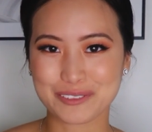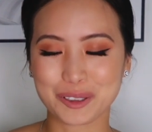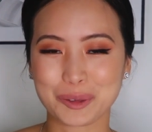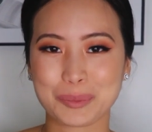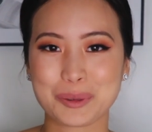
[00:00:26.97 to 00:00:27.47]

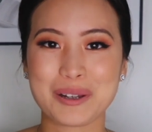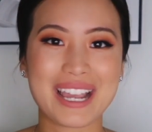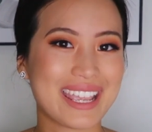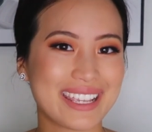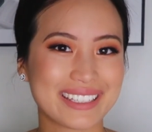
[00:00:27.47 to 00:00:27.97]

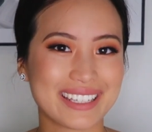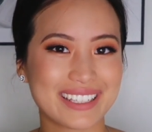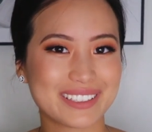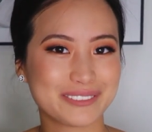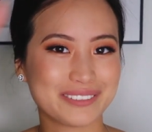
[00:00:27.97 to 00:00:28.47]
Florpua,
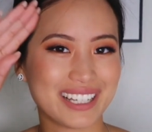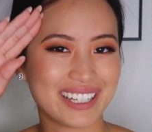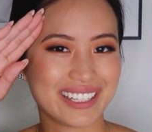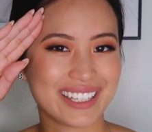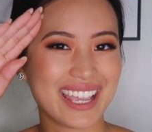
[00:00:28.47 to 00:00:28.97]
aka the
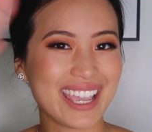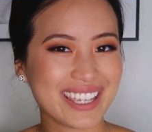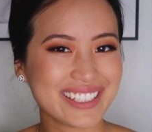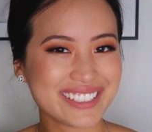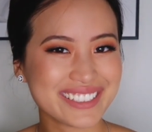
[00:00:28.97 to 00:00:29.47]
Flying
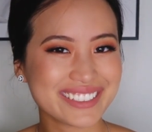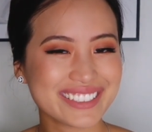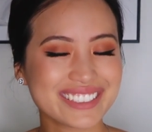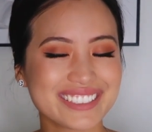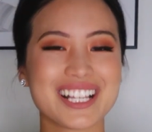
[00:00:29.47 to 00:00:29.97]

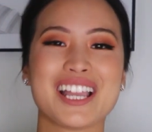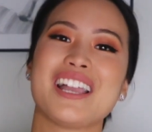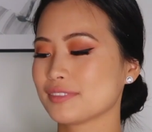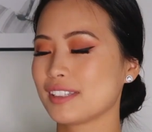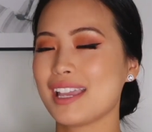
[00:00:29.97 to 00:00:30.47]
Angel.
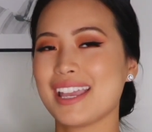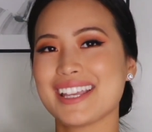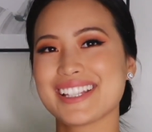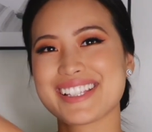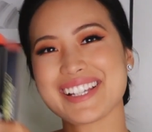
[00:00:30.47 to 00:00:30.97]

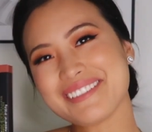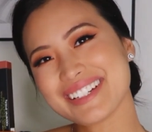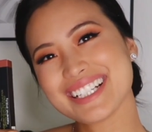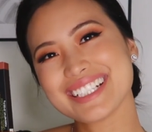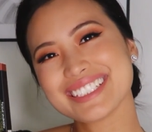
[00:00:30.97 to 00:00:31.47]

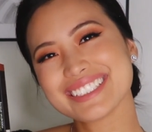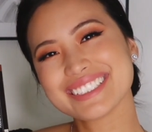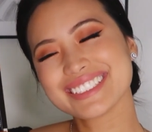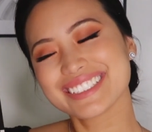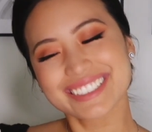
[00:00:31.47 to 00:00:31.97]

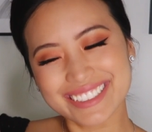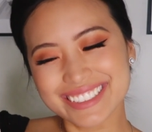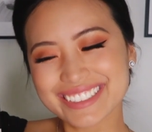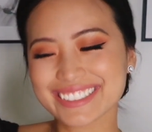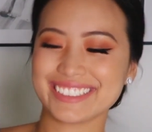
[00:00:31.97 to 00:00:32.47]
Ta-da!